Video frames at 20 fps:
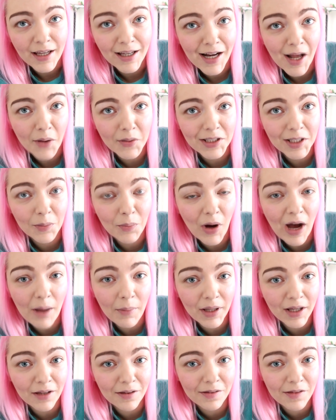And I was like, but
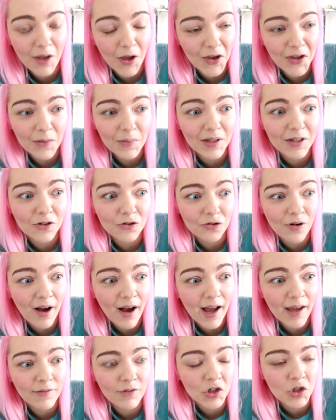I'm like a 30-minute
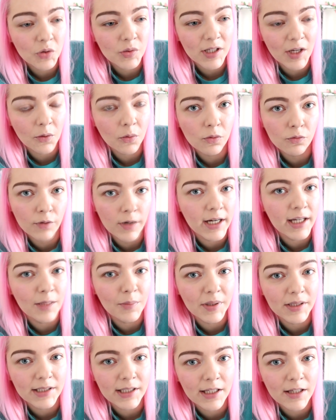drive. And she was like, we're really
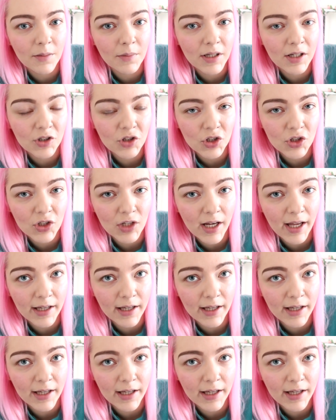busy at the minute, just